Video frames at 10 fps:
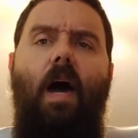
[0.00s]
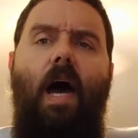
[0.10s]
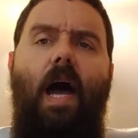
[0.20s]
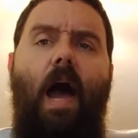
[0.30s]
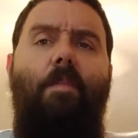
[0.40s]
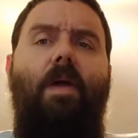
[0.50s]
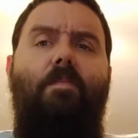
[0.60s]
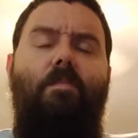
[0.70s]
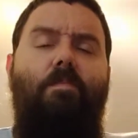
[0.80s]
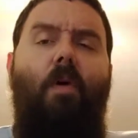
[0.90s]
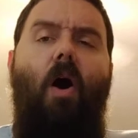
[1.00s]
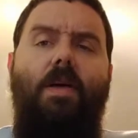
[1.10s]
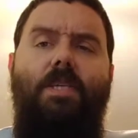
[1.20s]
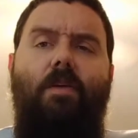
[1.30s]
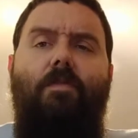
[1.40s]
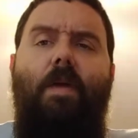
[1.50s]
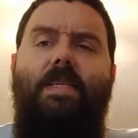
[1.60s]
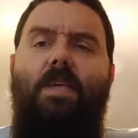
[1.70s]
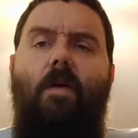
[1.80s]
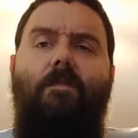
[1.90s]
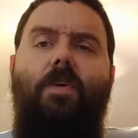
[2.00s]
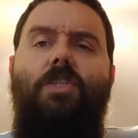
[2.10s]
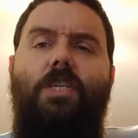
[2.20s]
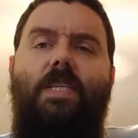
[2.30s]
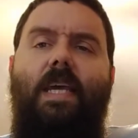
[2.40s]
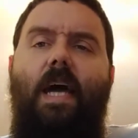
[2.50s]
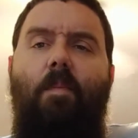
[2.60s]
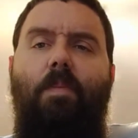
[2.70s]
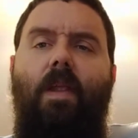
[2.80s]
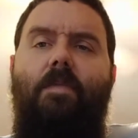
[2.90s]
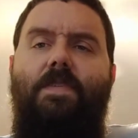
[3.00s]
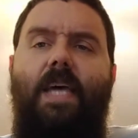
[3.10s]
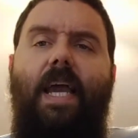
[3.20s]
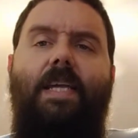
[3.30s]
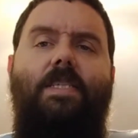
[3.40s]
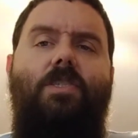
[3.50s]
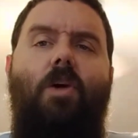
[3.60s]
I'm going to pause here for myself for just a couple of seconds